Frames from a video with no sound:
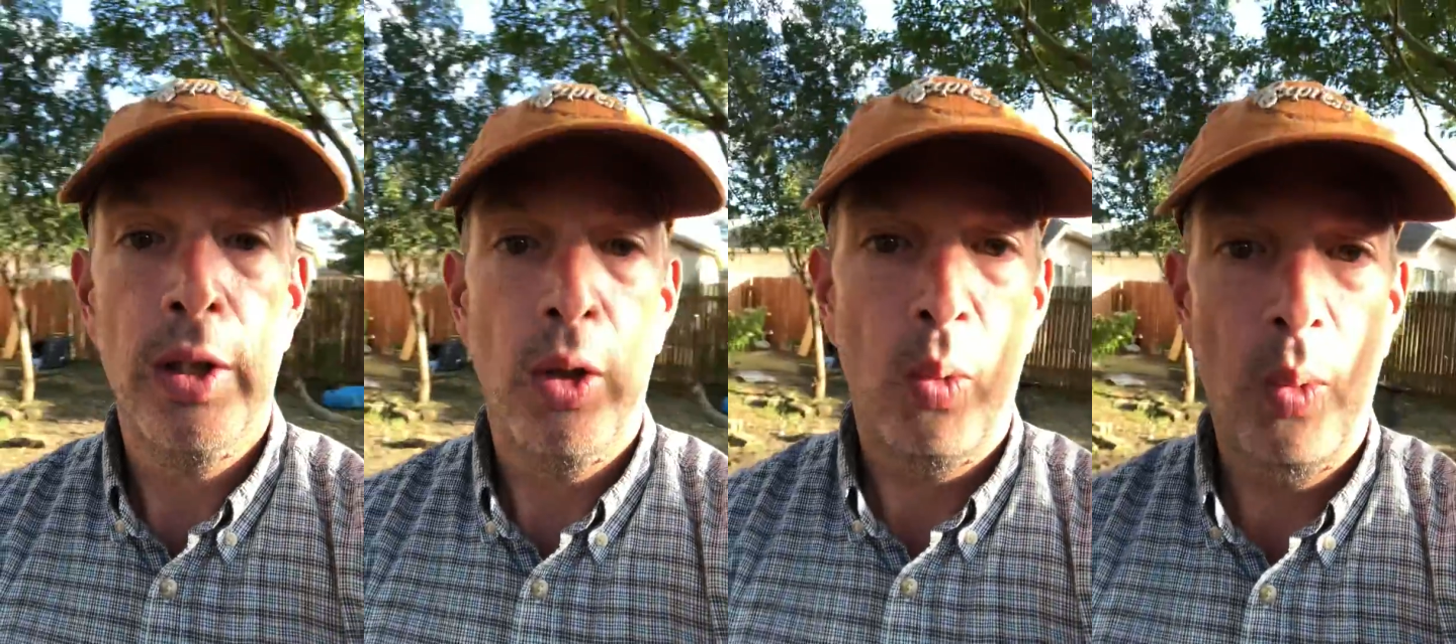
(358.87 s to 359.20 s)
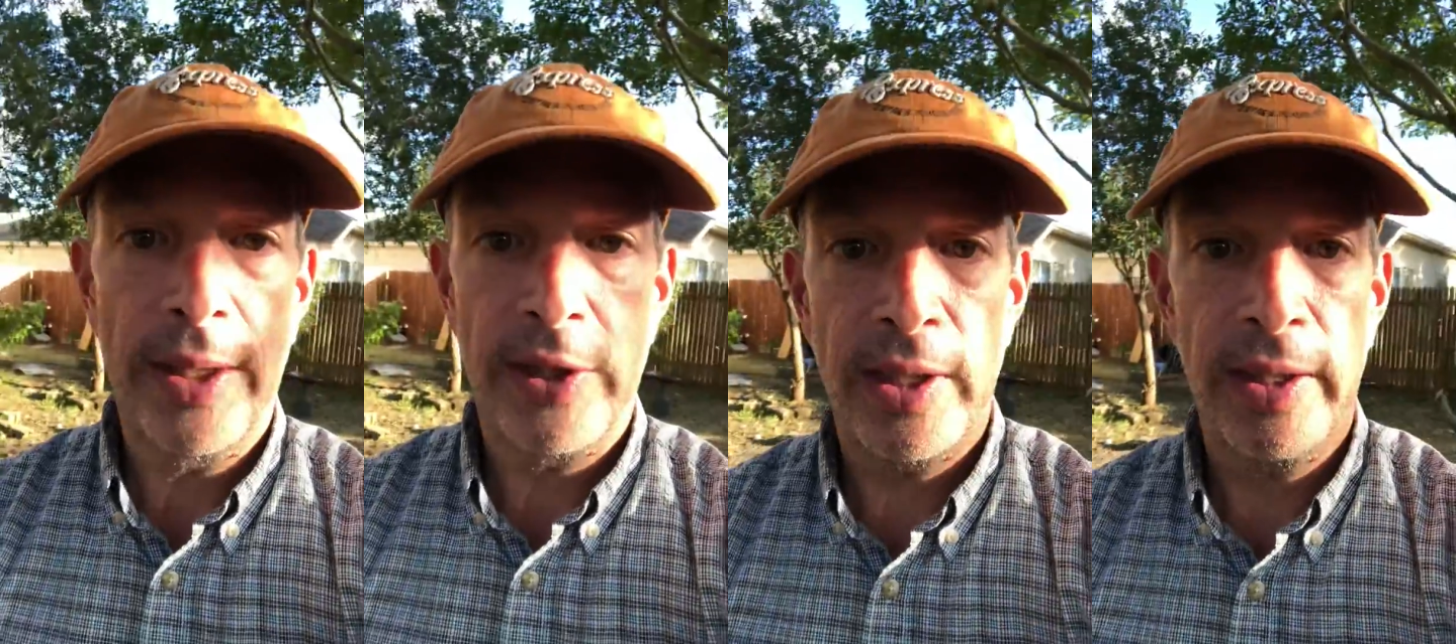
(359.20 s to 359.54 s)

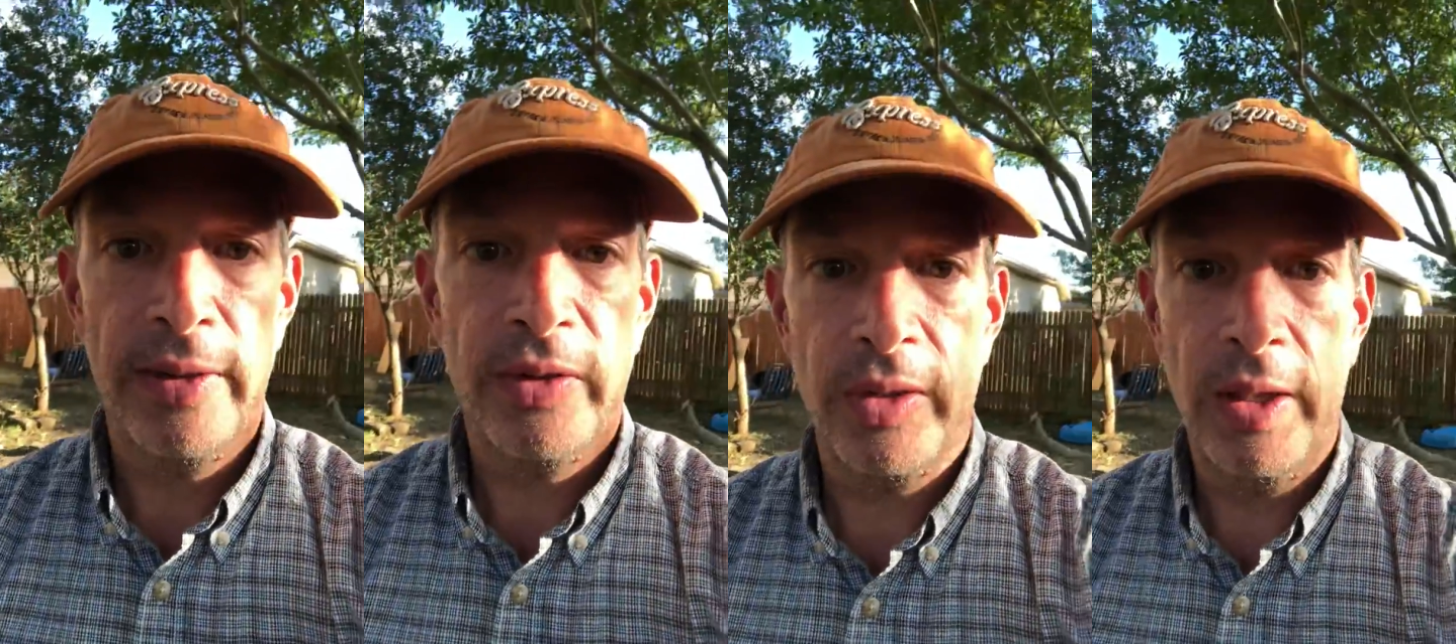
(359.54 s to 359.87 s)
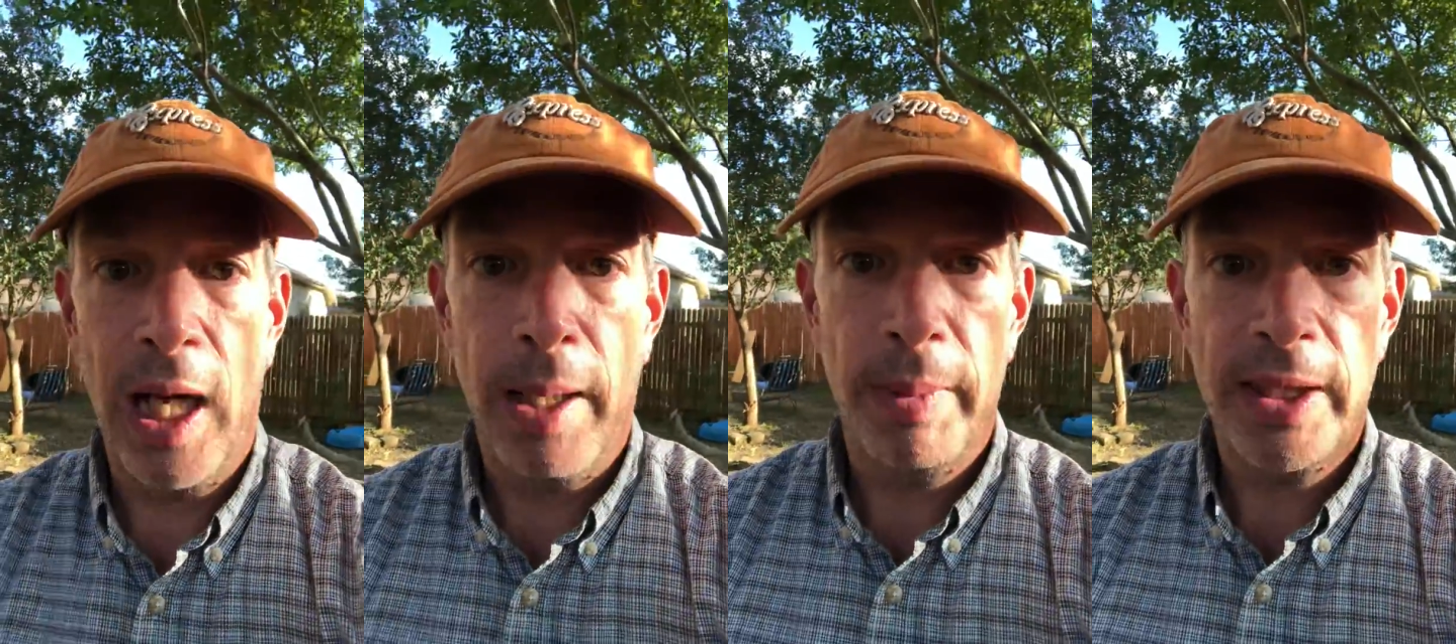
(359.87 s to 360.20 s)
which is
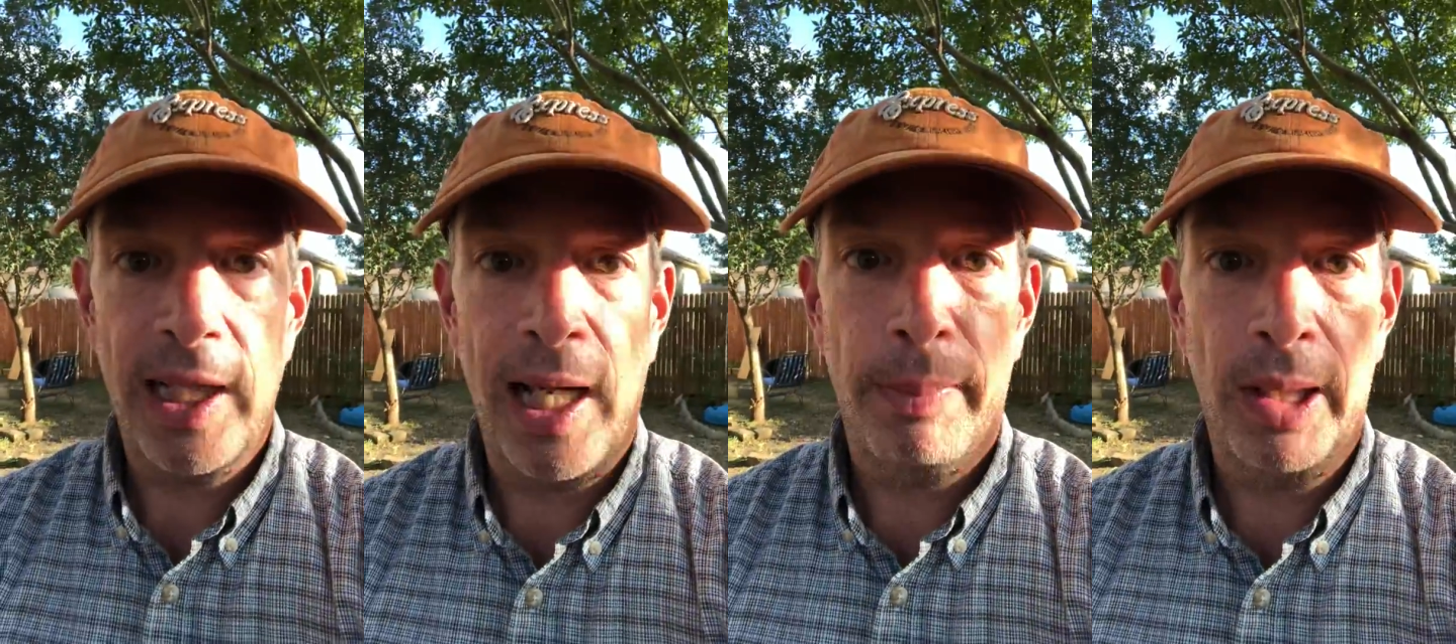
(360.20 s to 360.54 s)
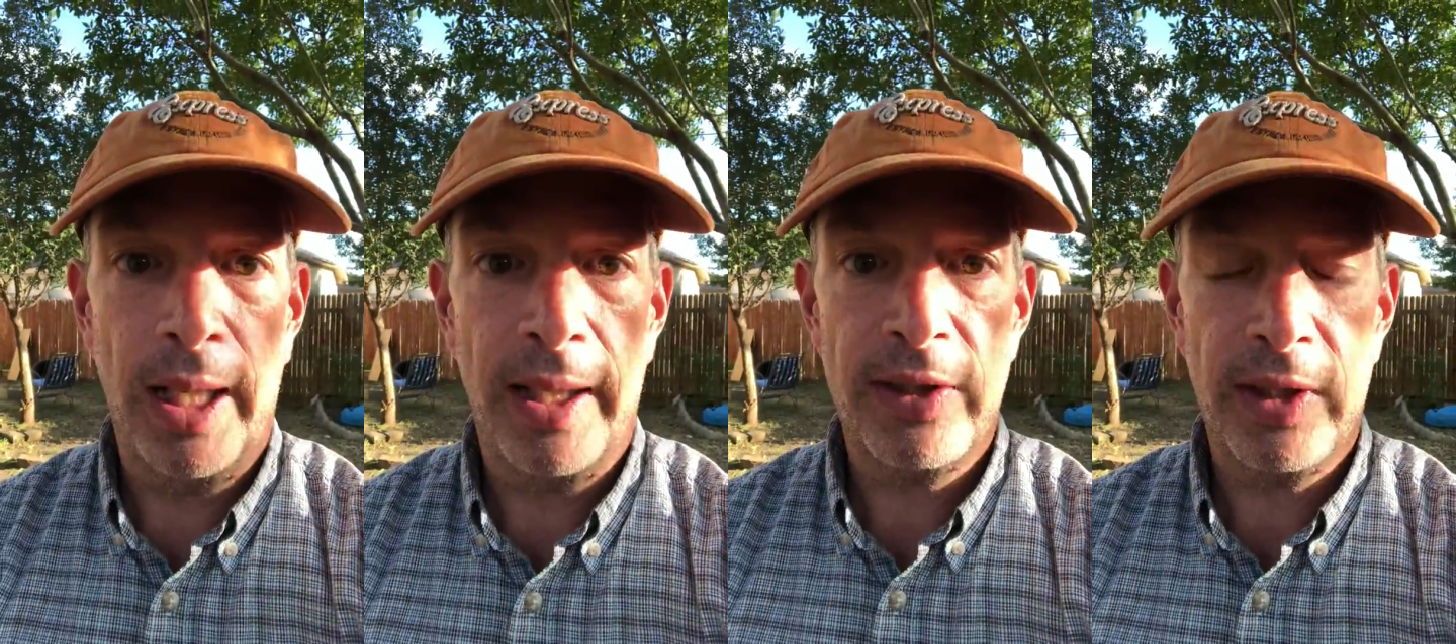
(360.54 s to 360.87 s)
not
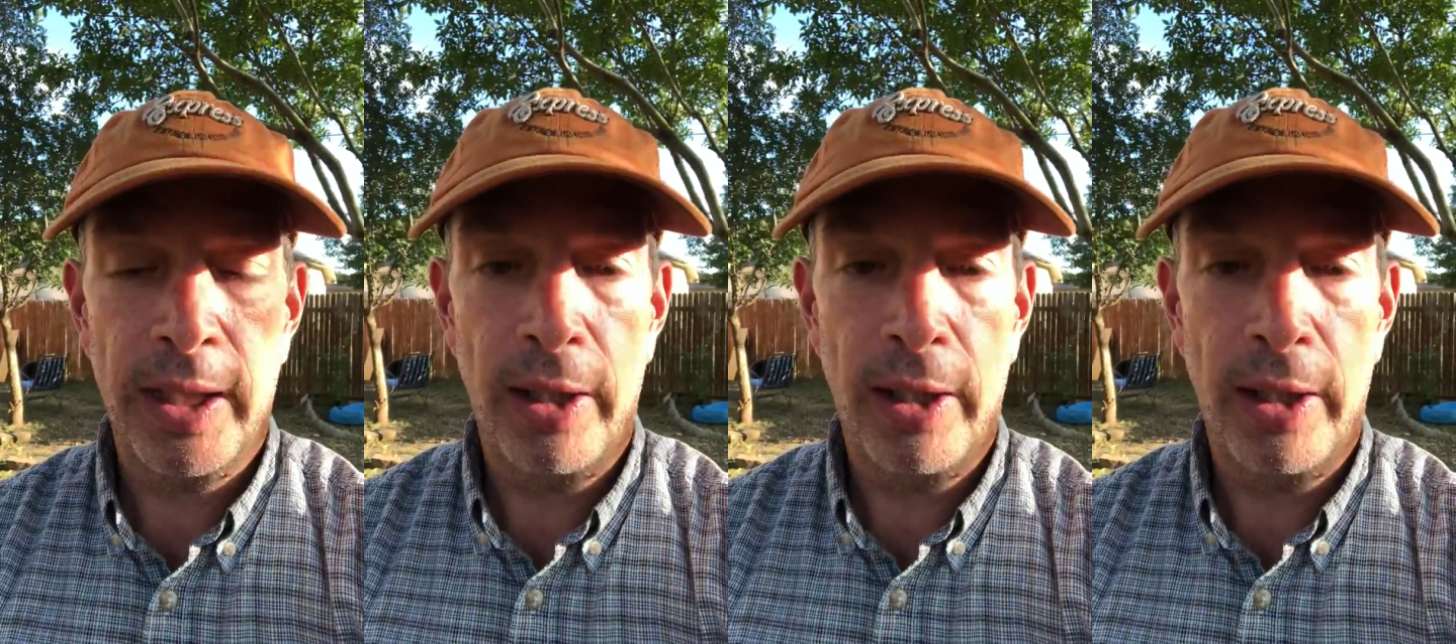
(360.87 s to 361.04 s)
metabolized